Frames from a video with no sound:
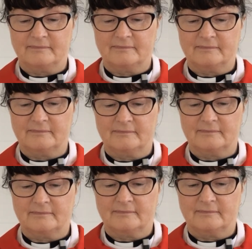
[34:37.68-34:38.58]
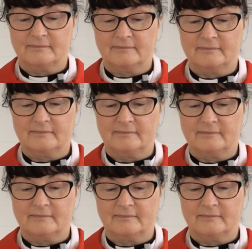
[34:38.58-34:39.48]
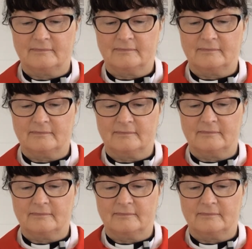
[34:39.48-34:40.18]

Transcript: No one is speaking in this clip.